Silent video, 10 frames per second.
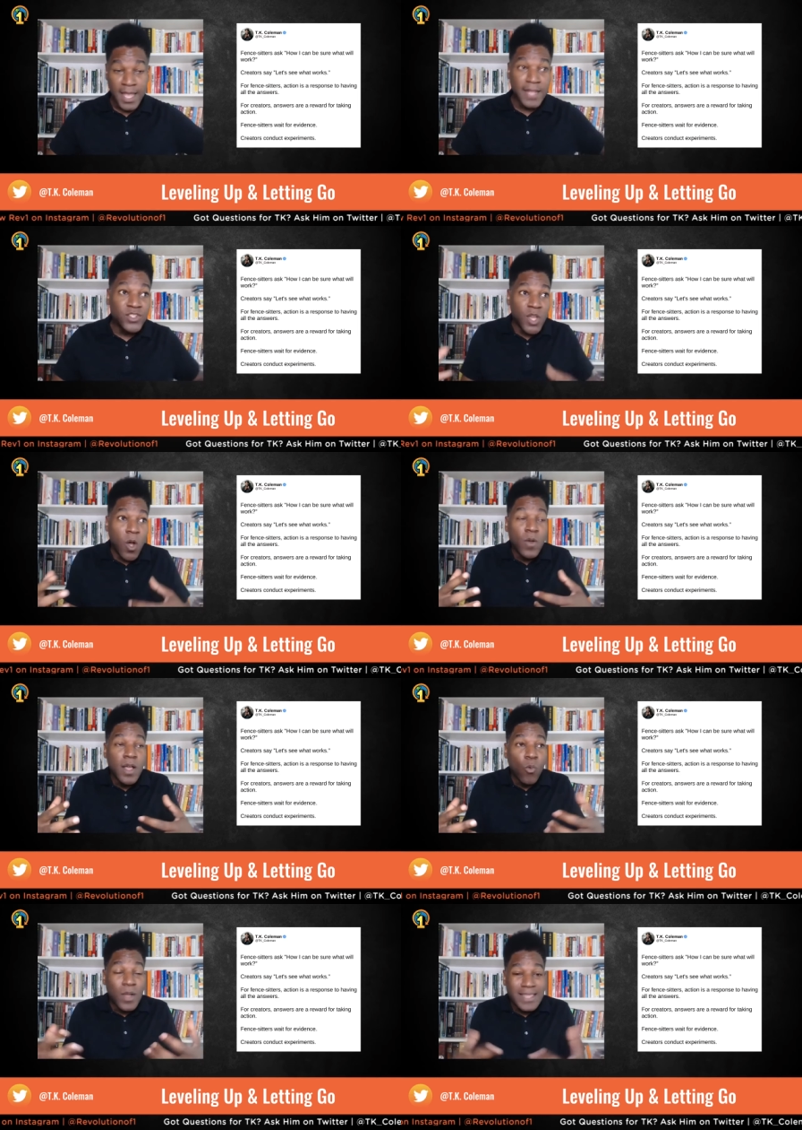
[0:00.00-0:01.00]
And so
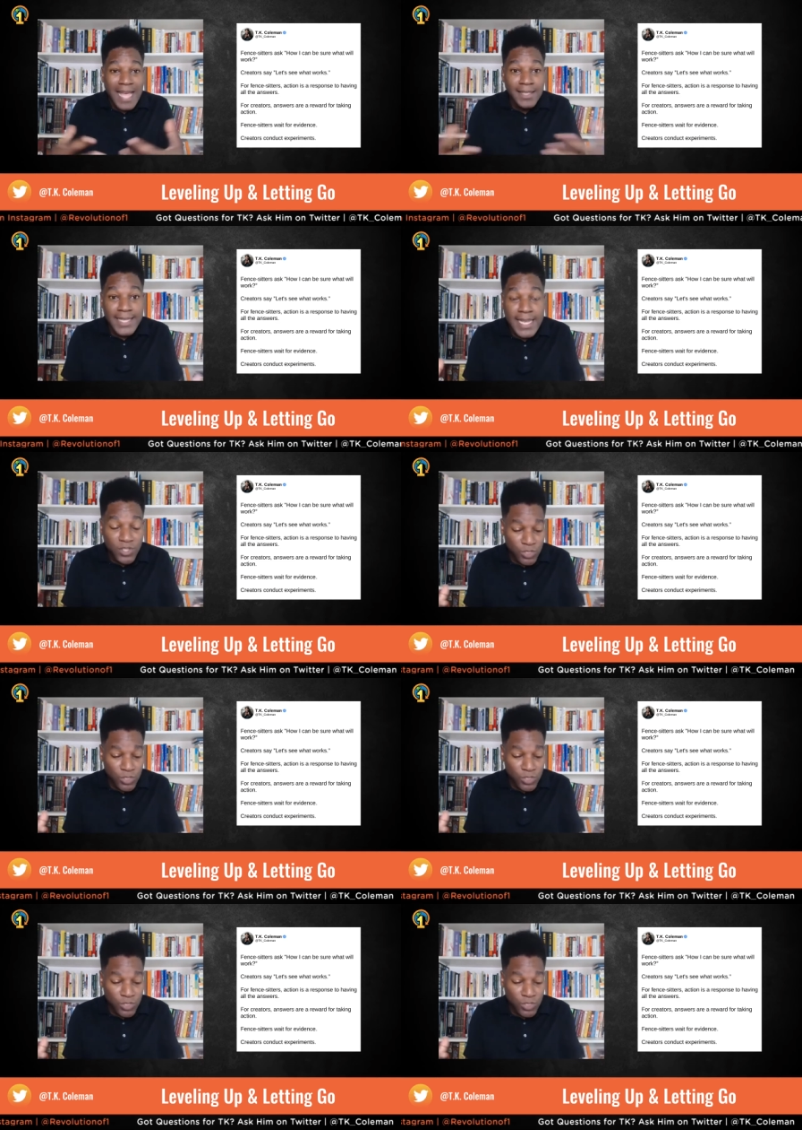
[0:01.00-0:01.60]
what that leads